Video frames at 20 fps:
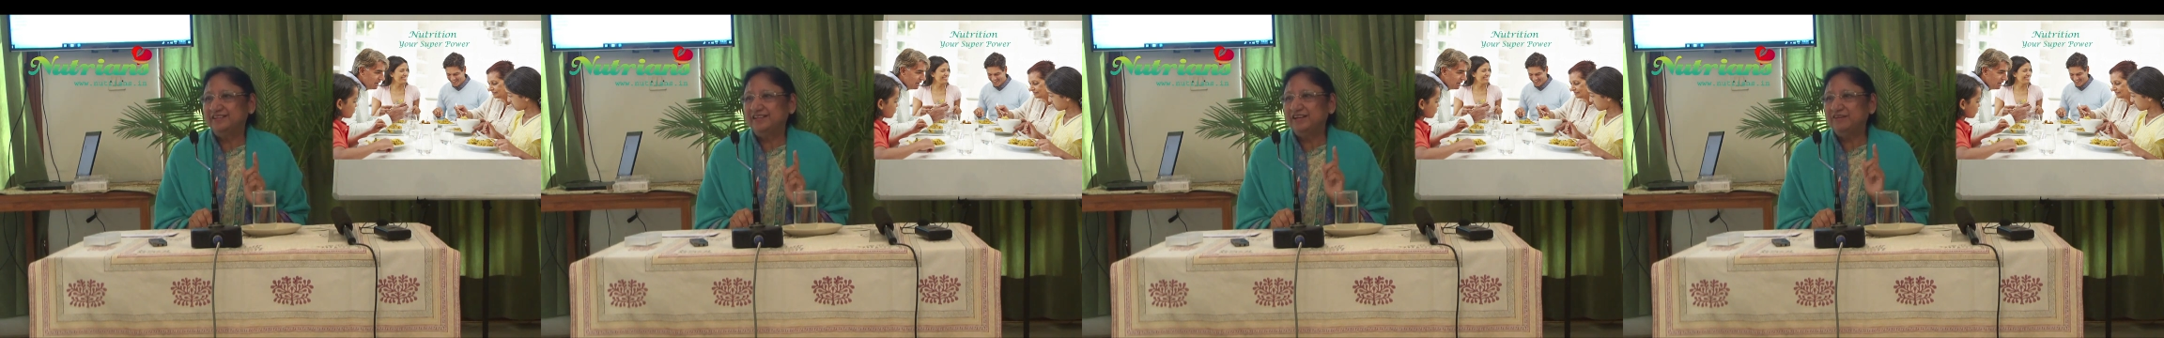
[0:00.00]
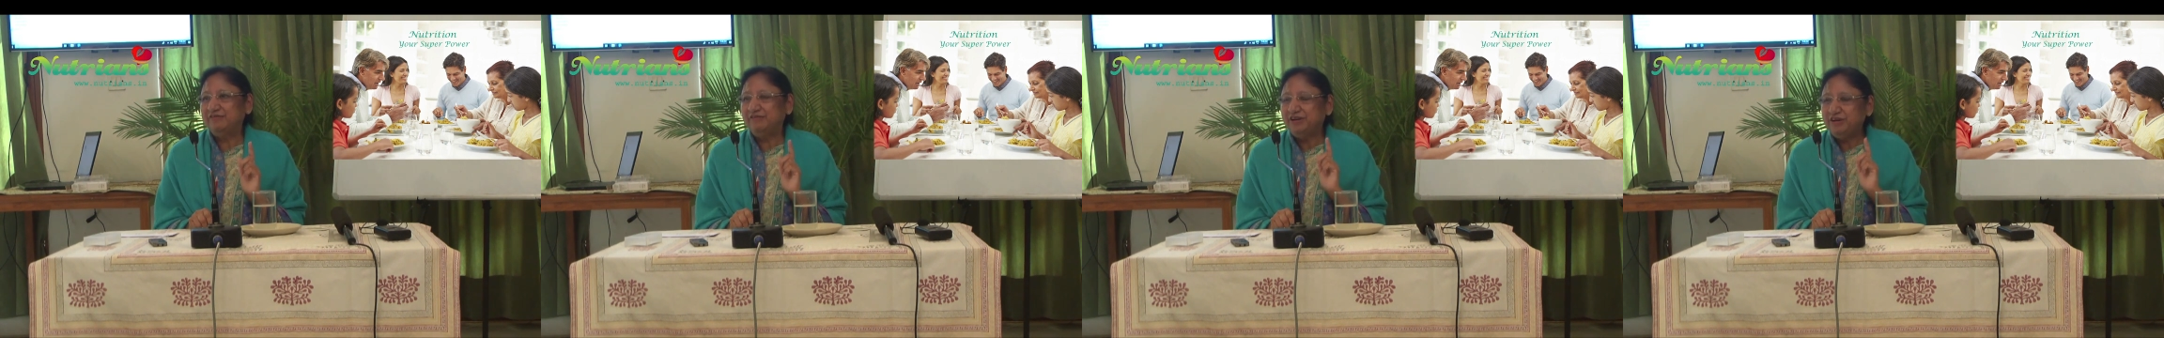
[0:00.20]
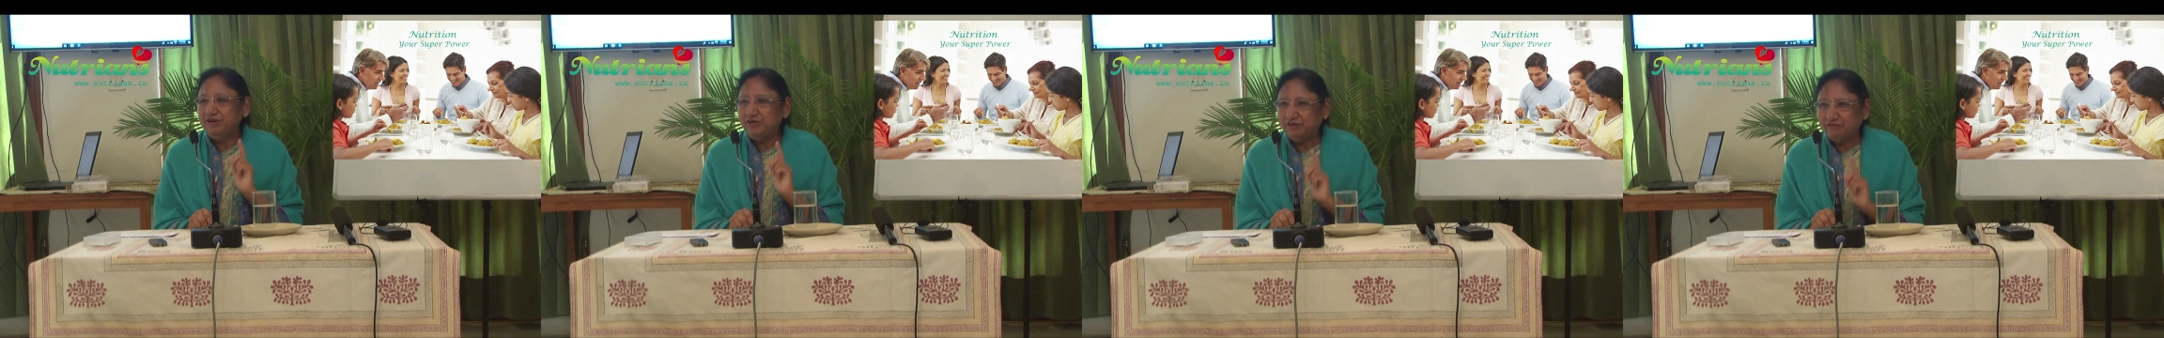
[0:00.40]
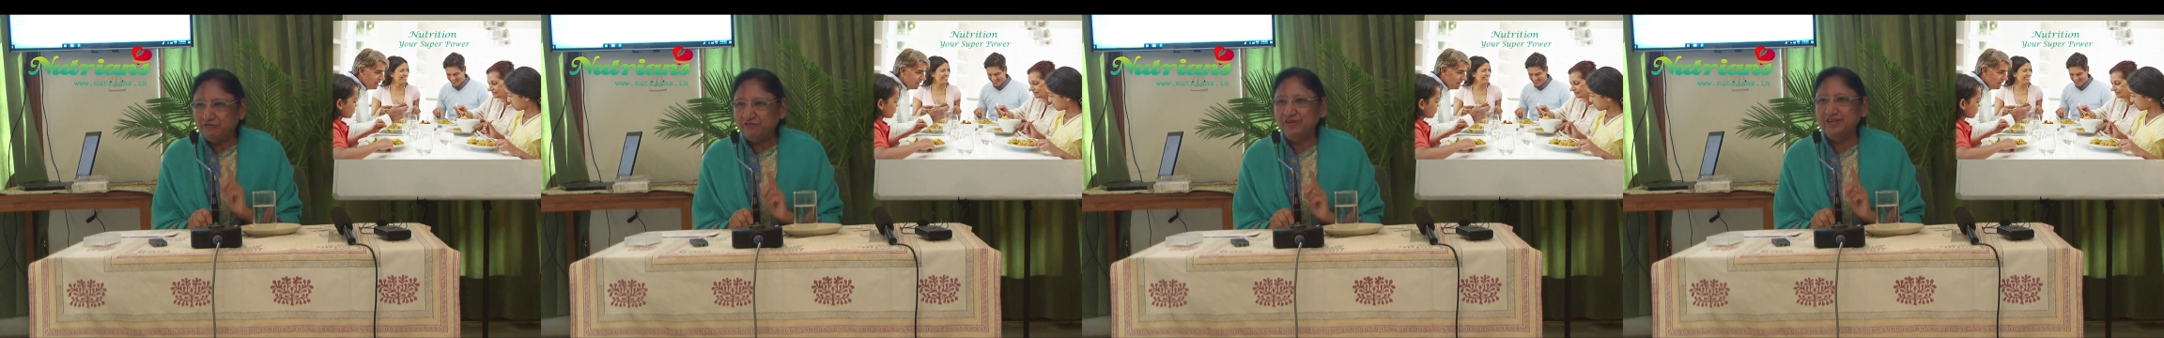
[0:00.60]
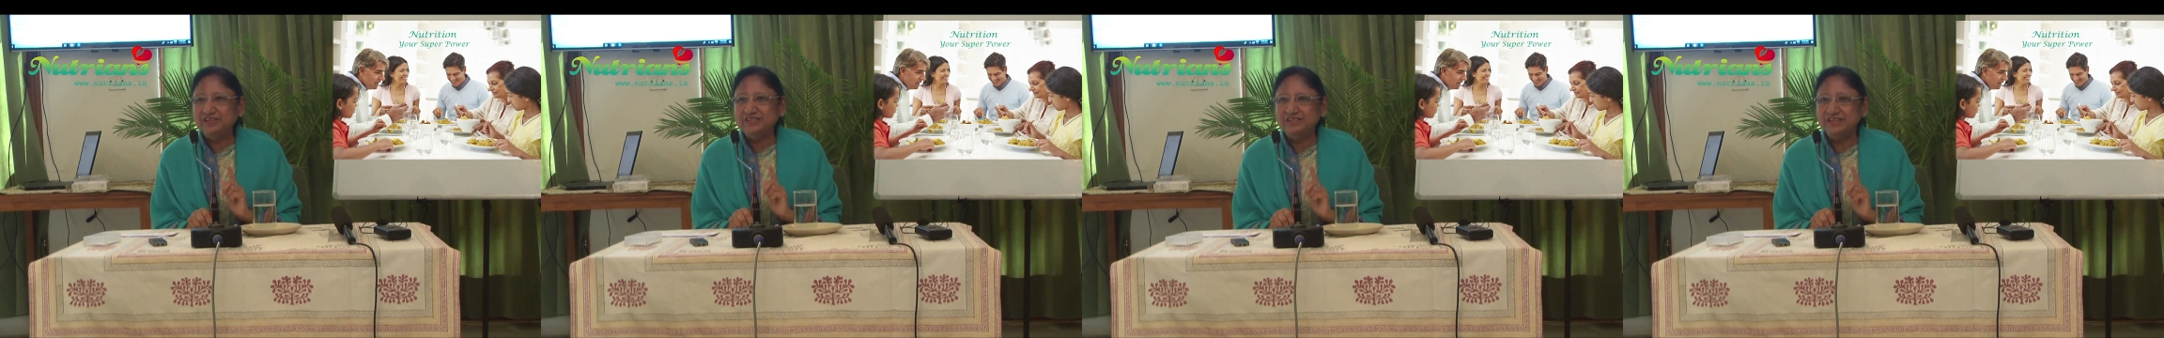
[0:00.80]
that when you are
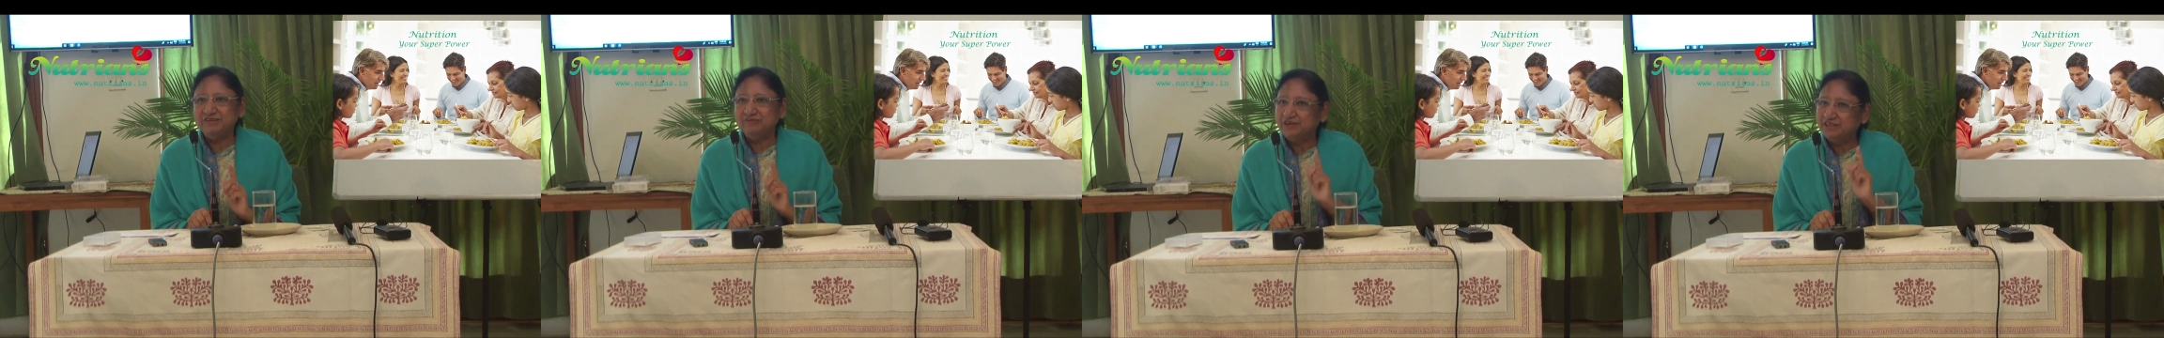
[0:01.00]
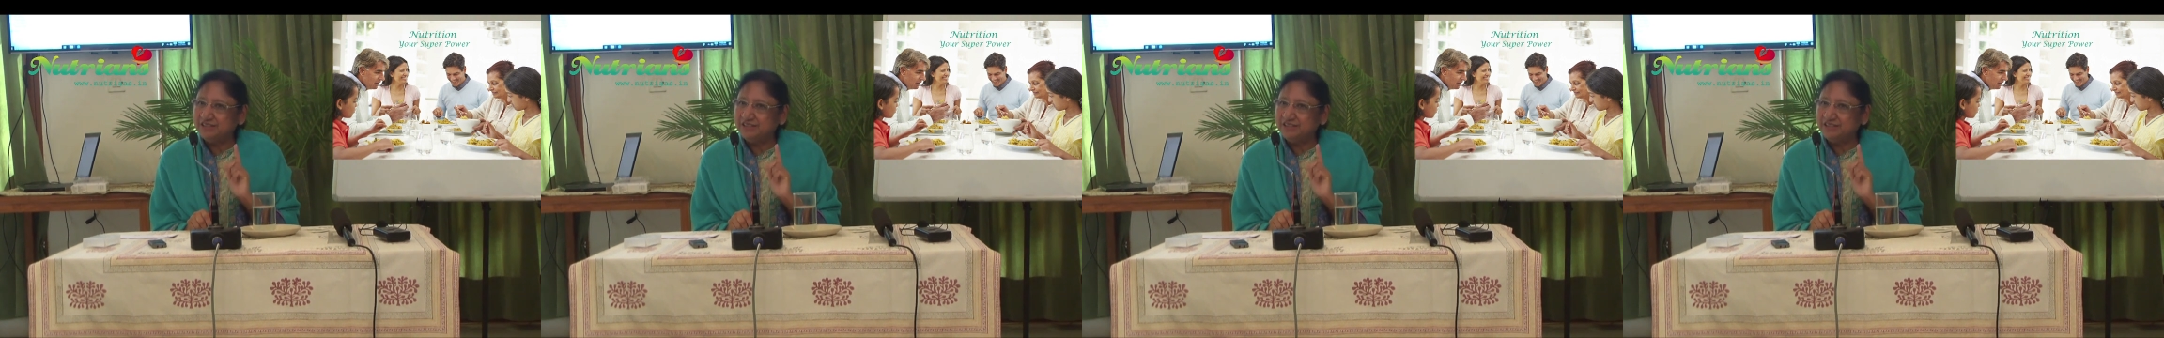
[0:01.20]
freezing,